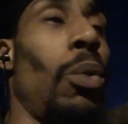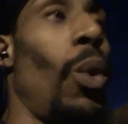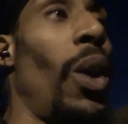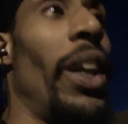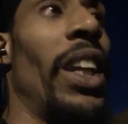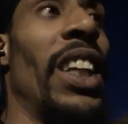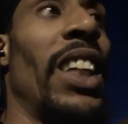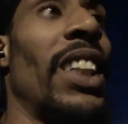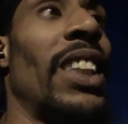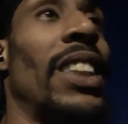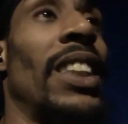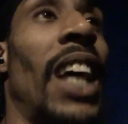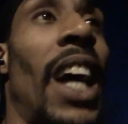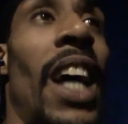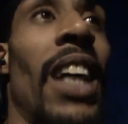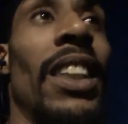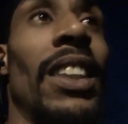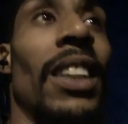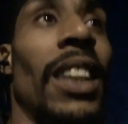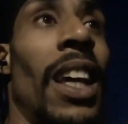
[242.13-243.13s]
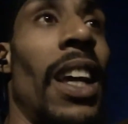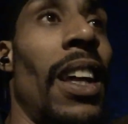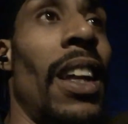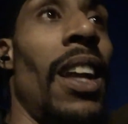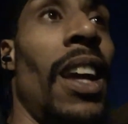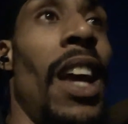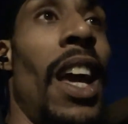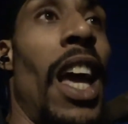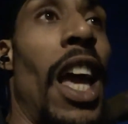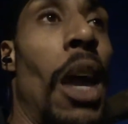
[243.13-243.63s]
one of the signs that
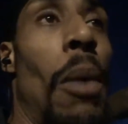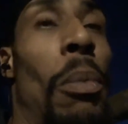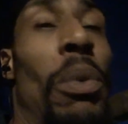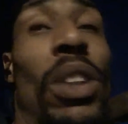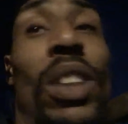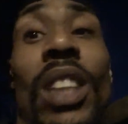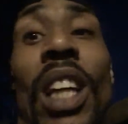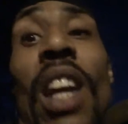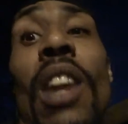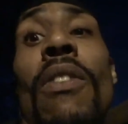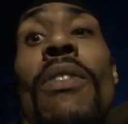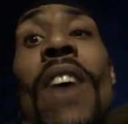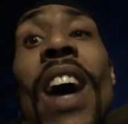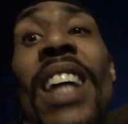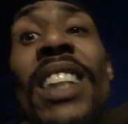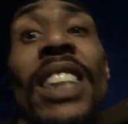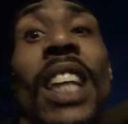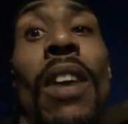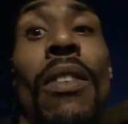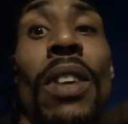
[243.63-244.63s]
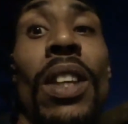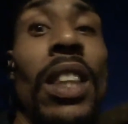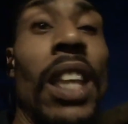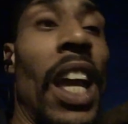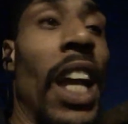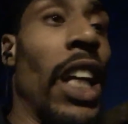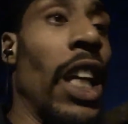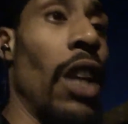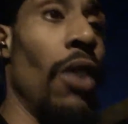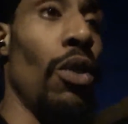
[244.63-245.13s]
it personifies
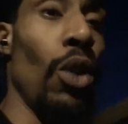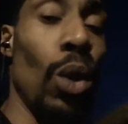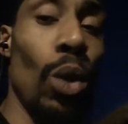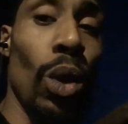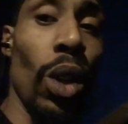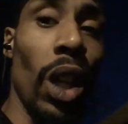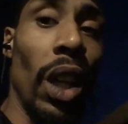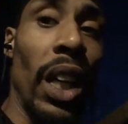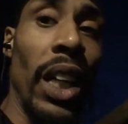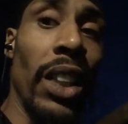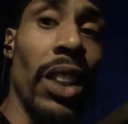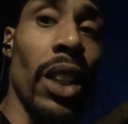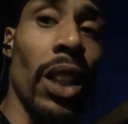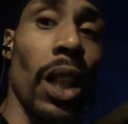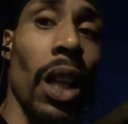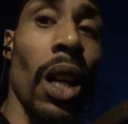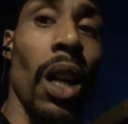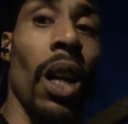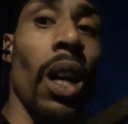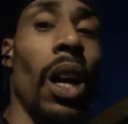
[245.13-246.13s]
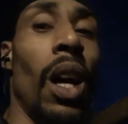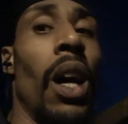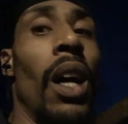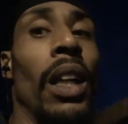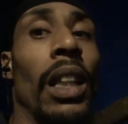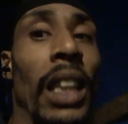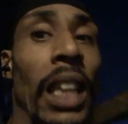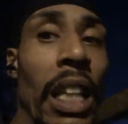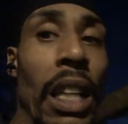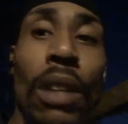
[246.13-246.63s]
everything. And if you look into
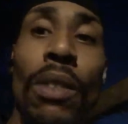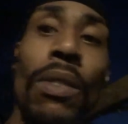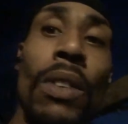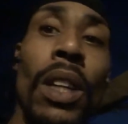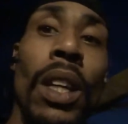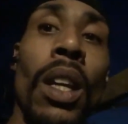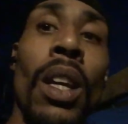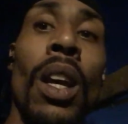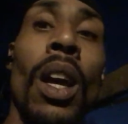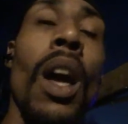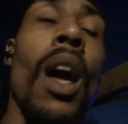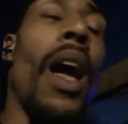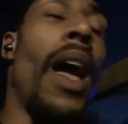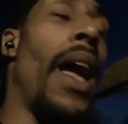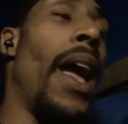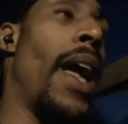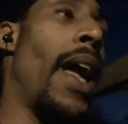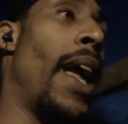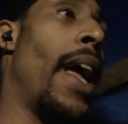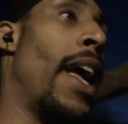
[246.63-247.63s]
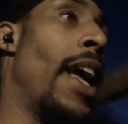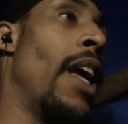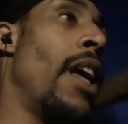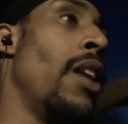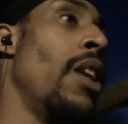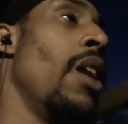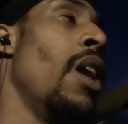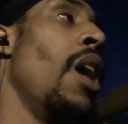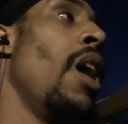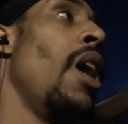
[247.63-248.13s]
Levy
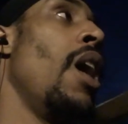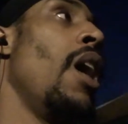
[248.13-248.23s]
and